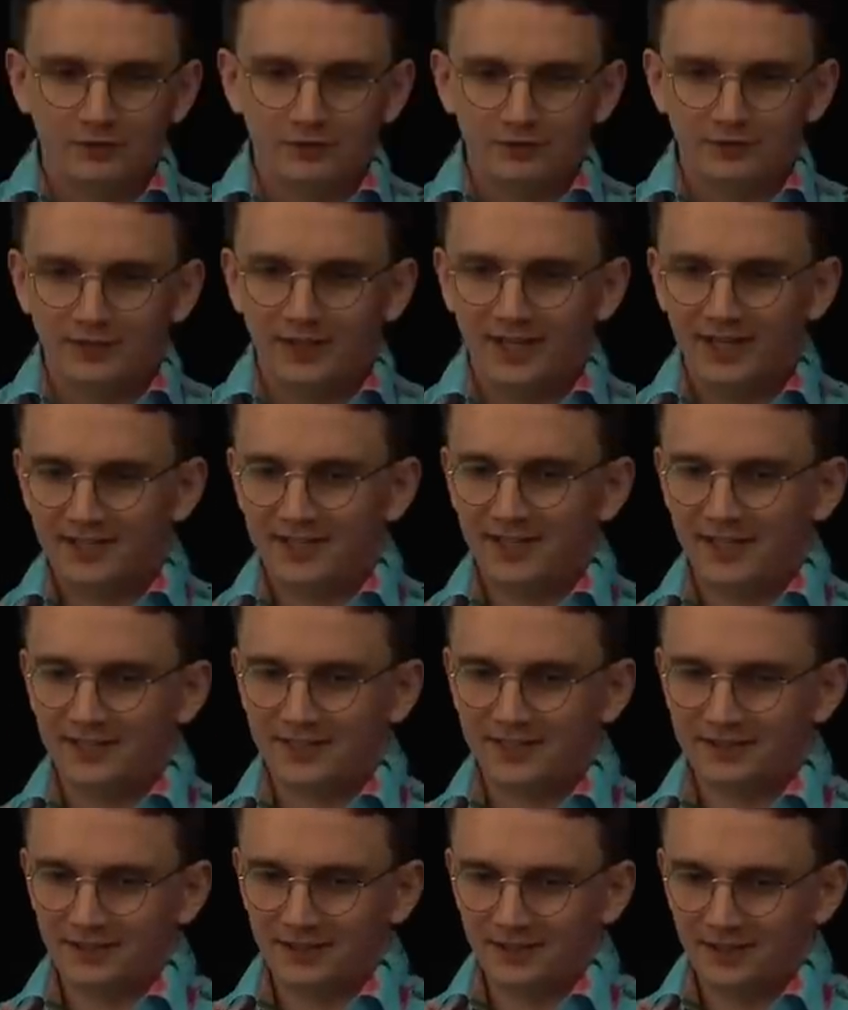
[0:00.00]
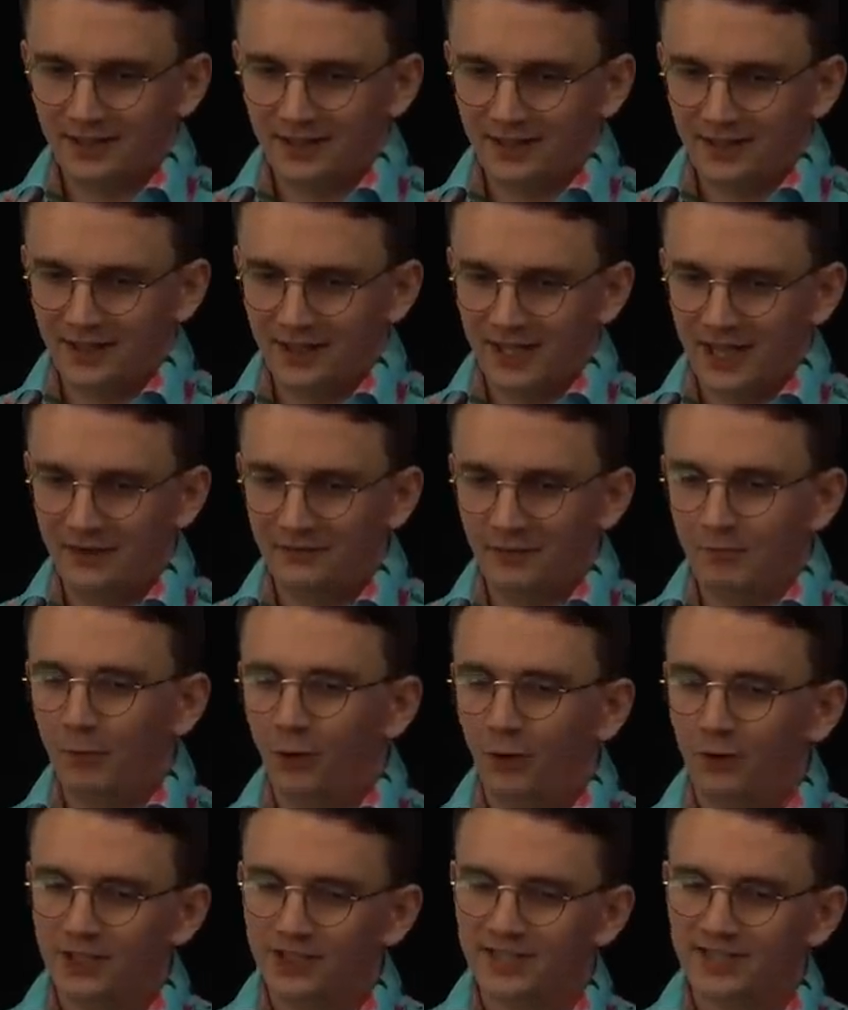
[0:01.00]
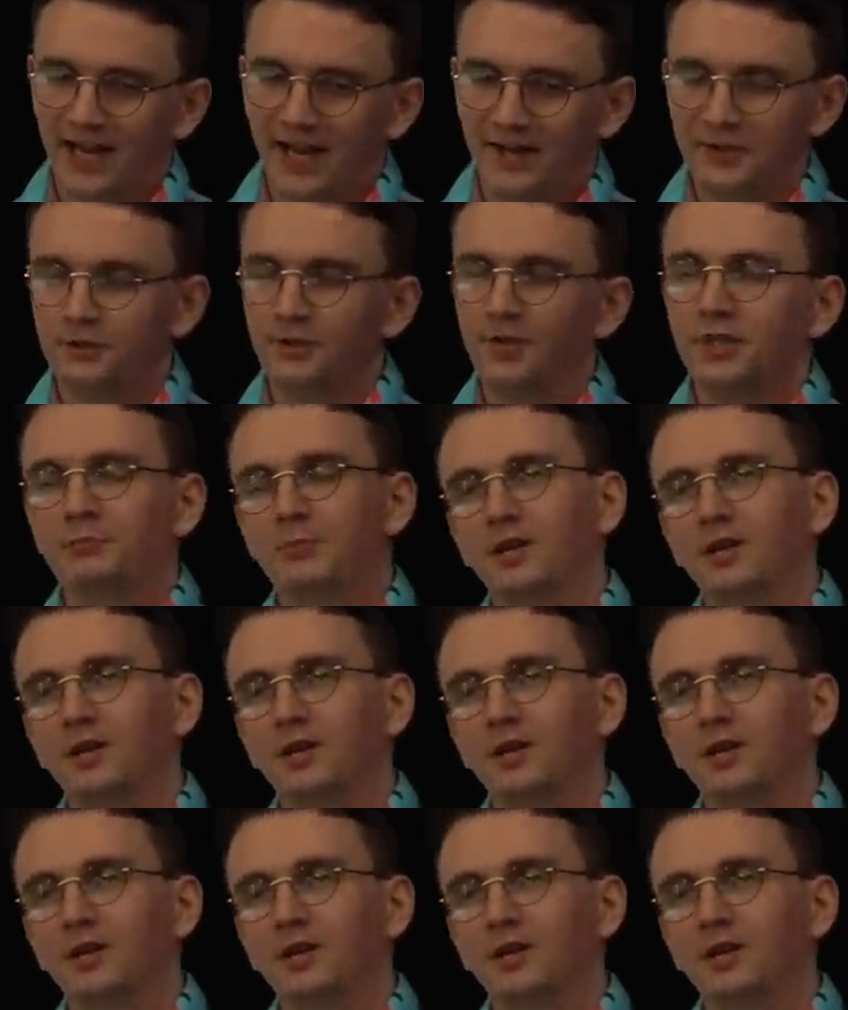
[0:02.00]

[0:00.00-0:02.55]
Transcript: this is even more disastrous